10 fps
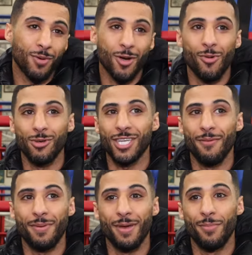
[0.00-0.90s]
I become world
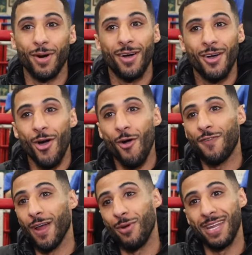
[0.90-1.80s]
champion, but
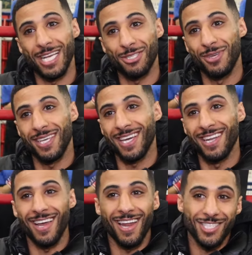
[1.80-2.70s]
hopefully, I win next week
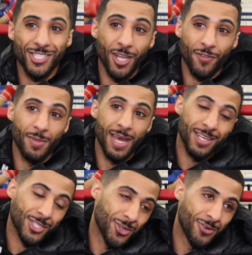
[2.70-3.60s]
and it, and it starts from
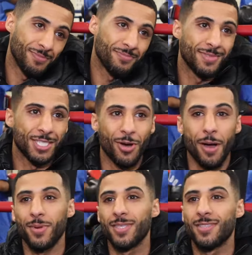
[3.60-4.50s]
there. So, see
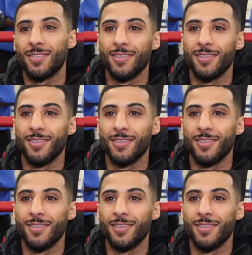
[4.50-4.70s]
what happens.